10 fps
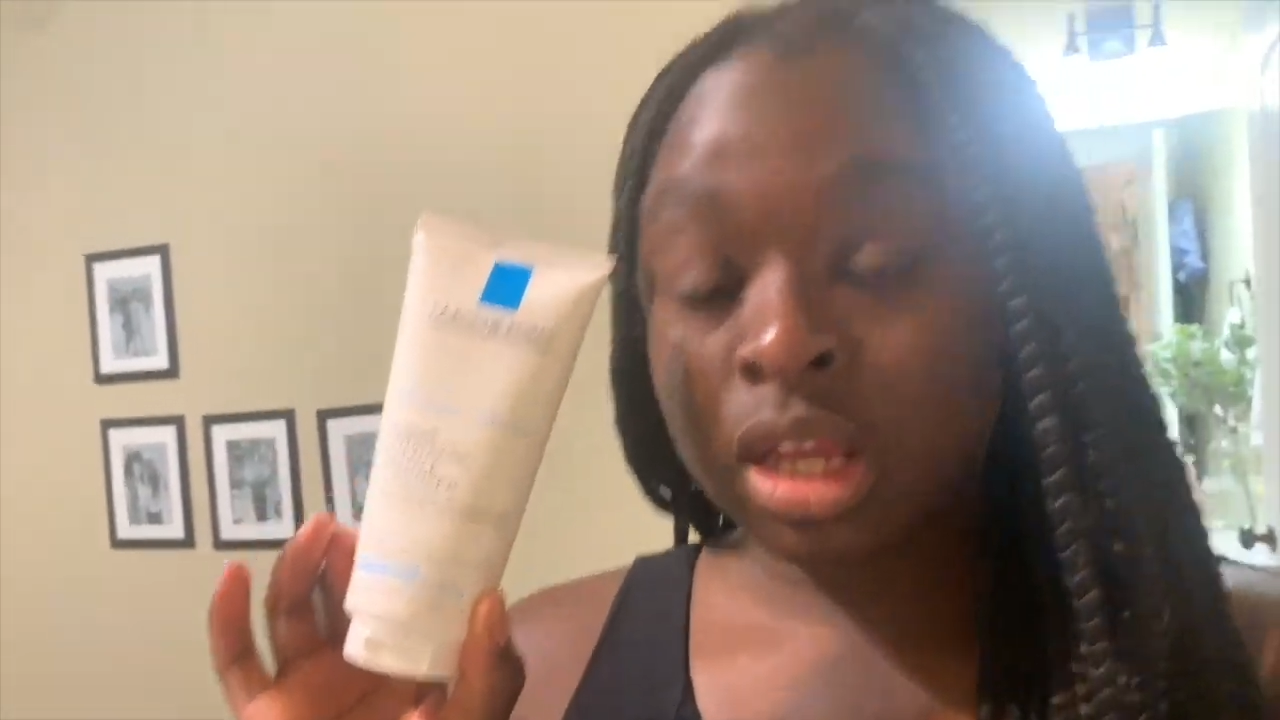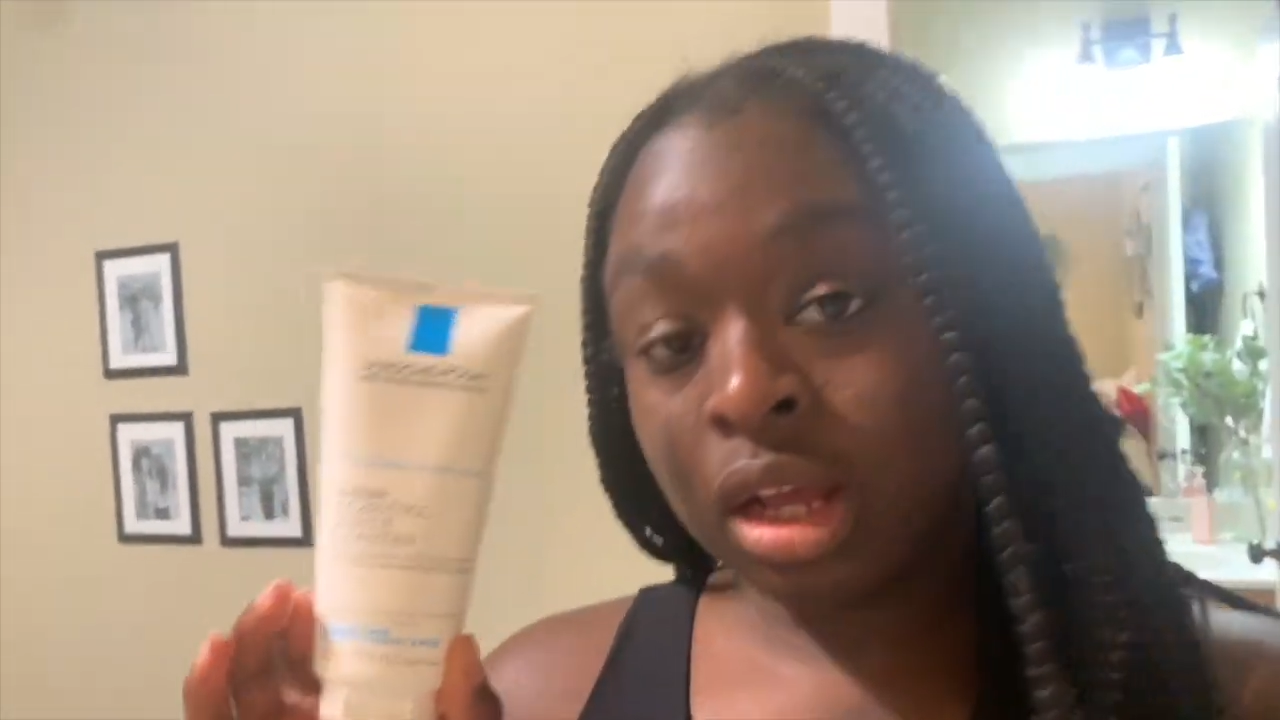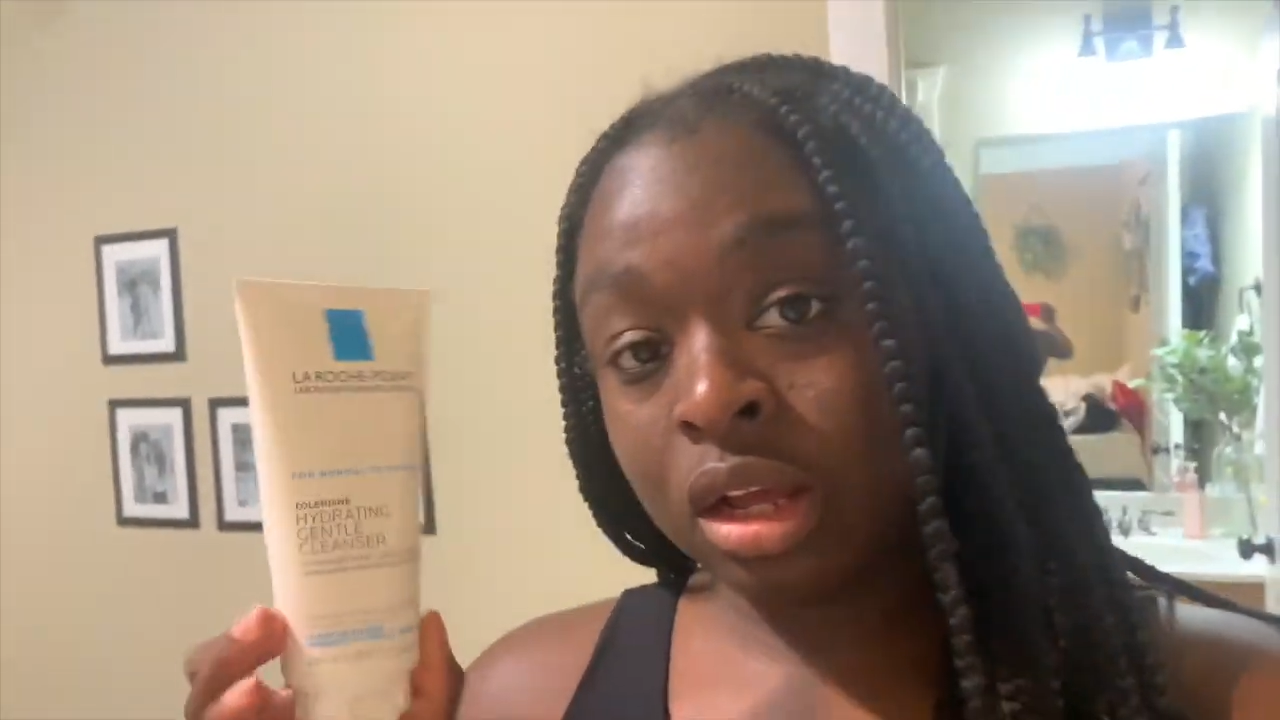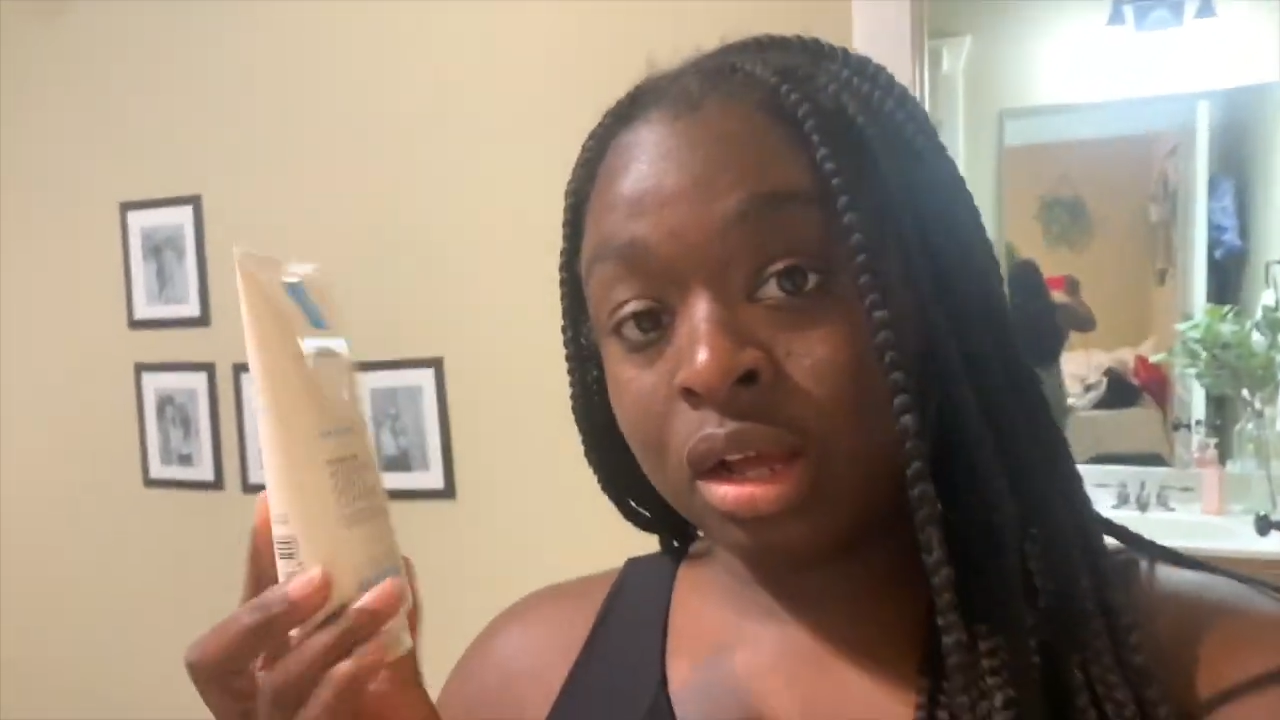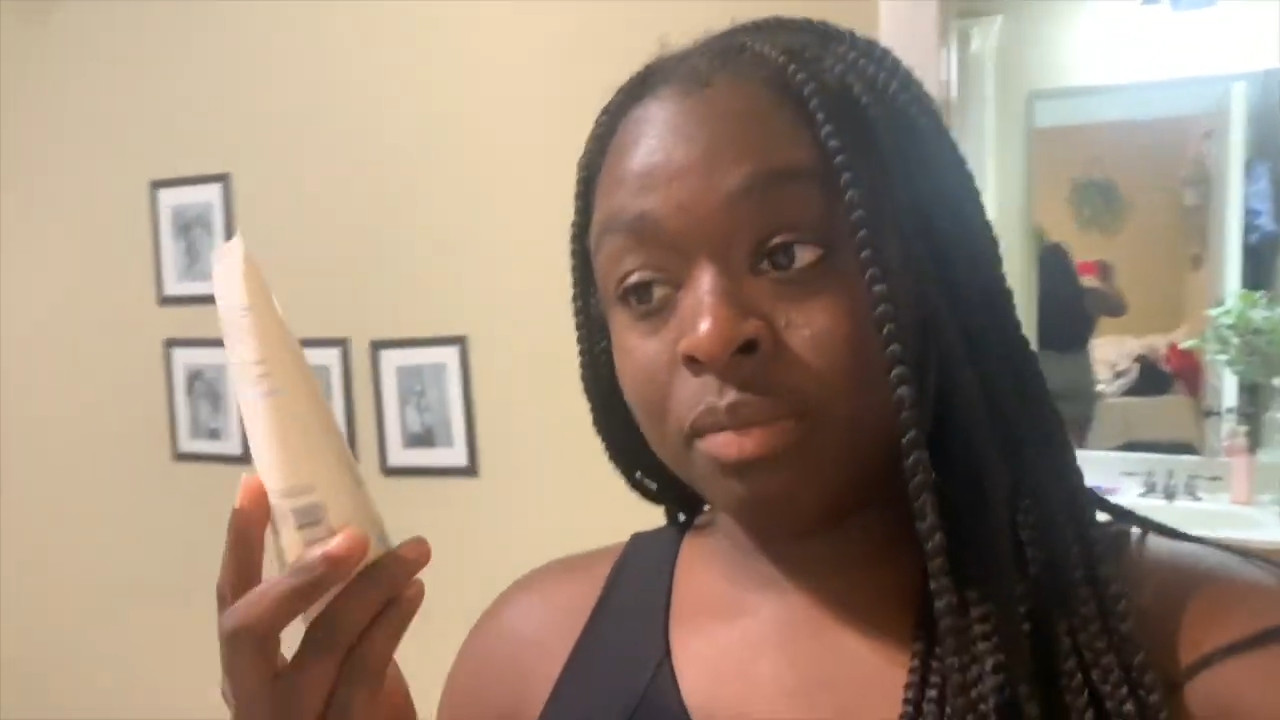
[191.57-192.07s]

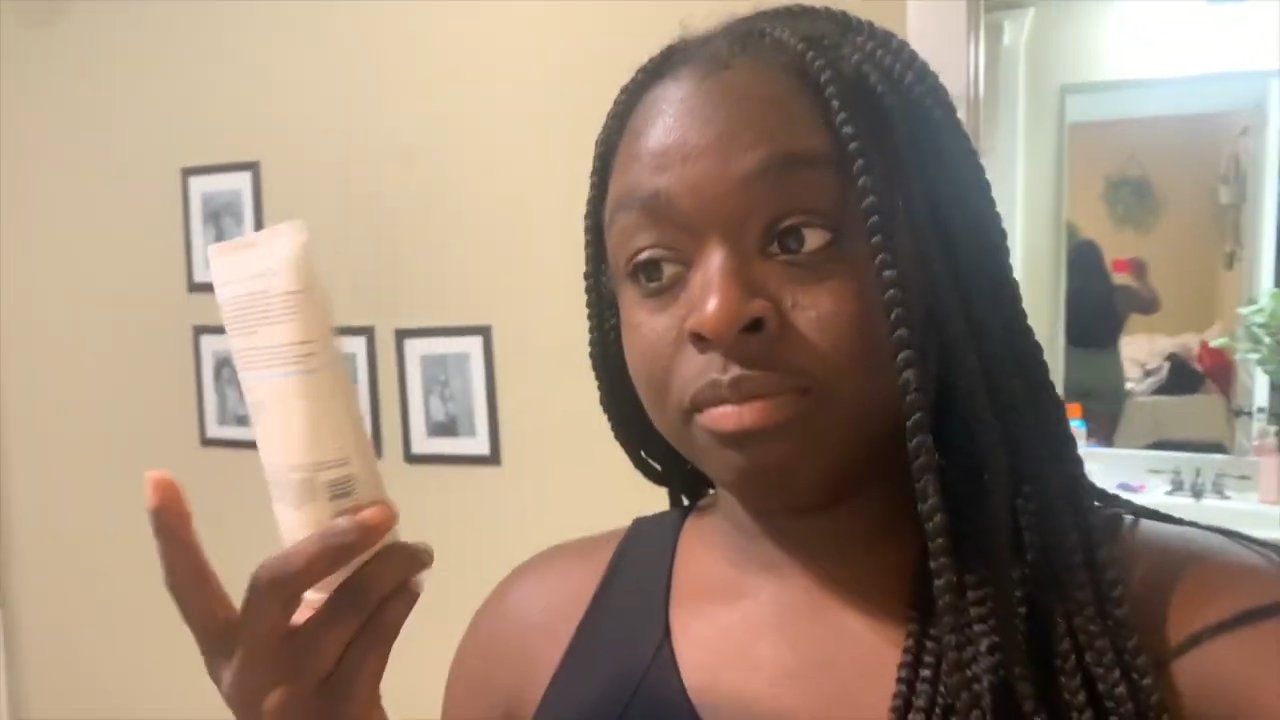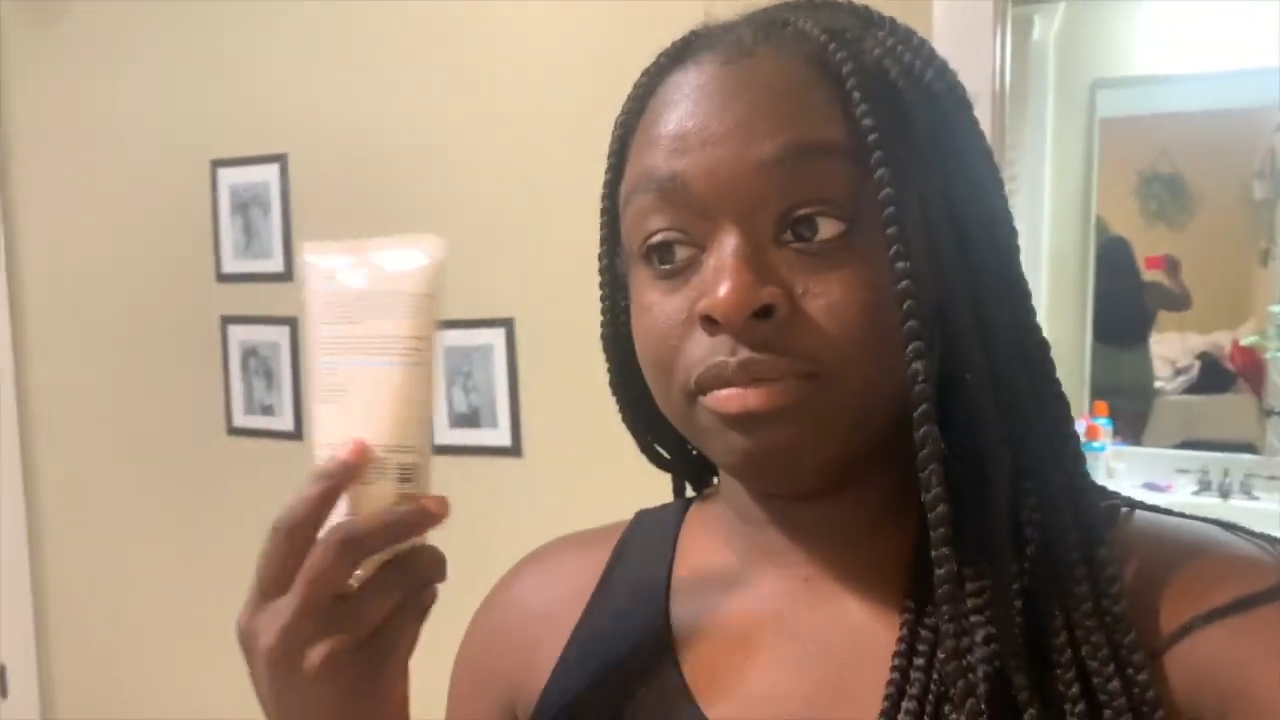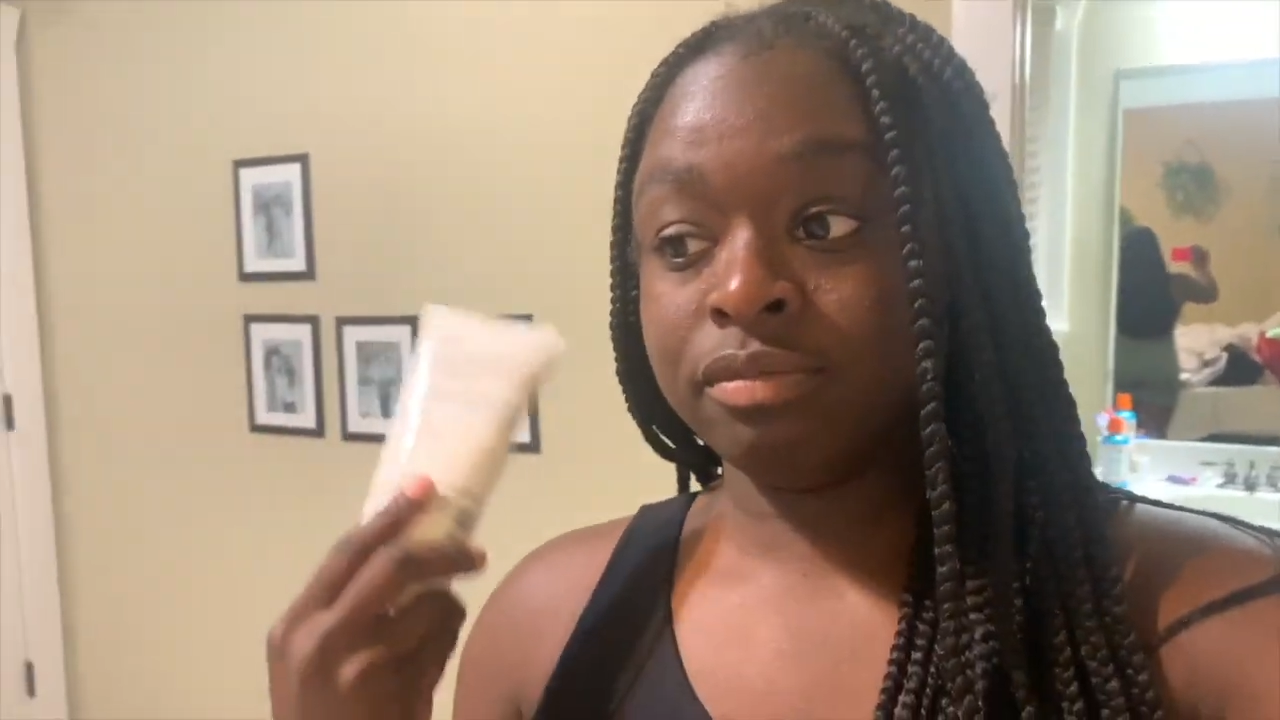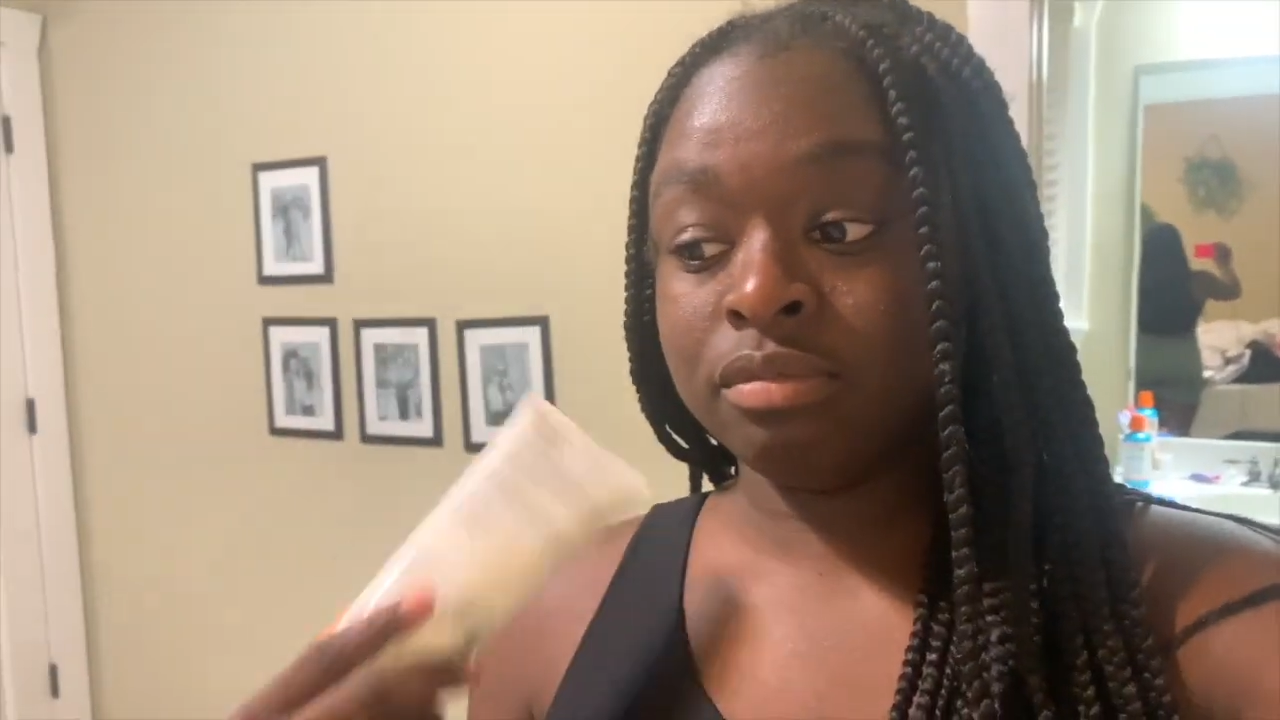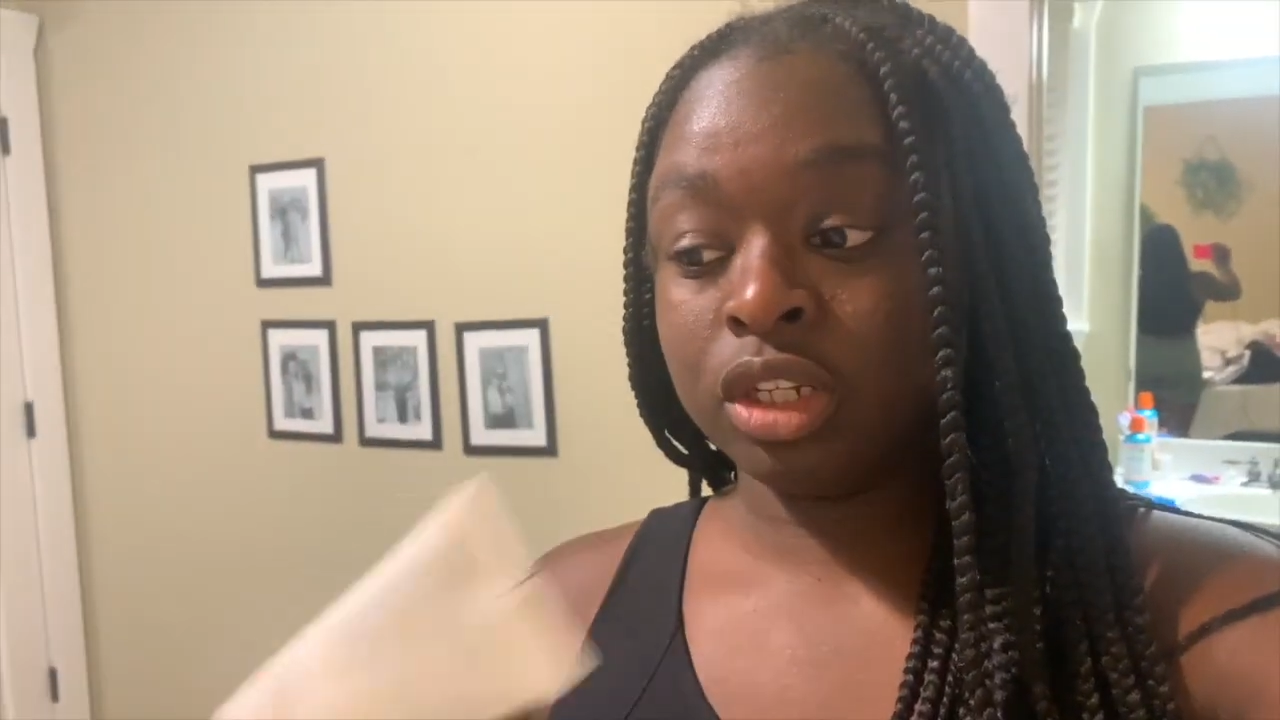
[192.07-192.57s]

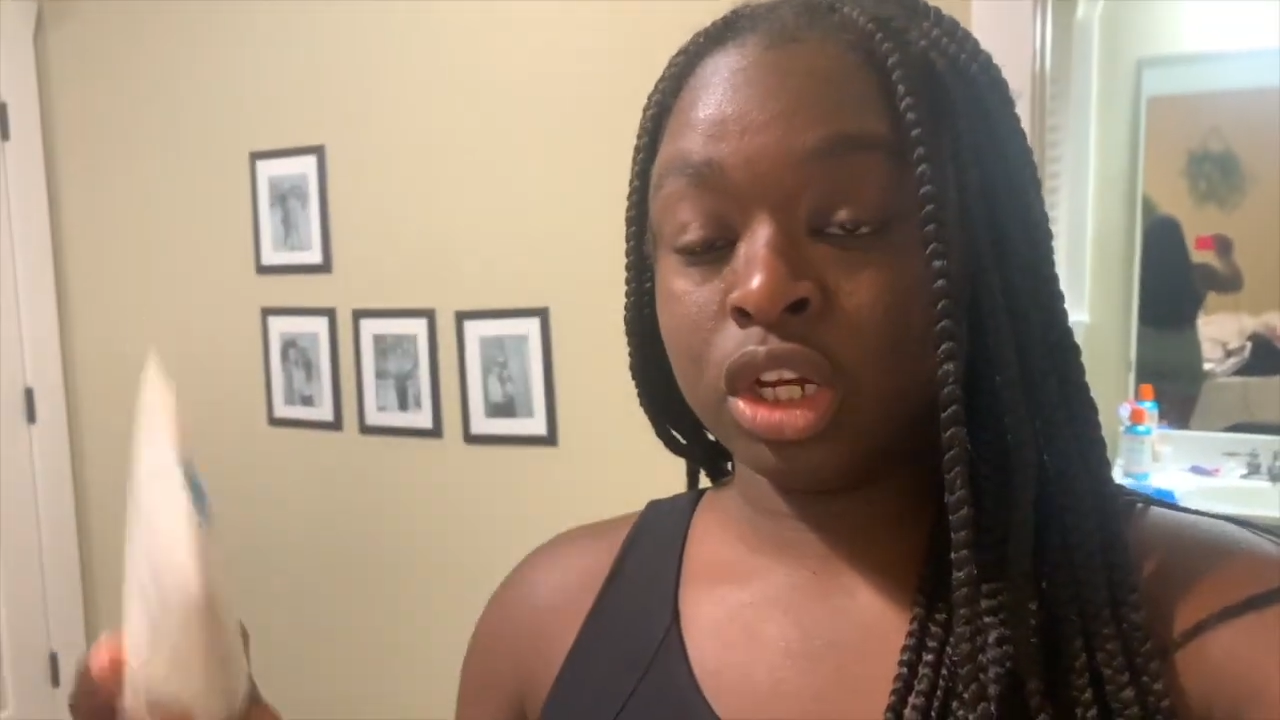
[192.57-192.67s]
You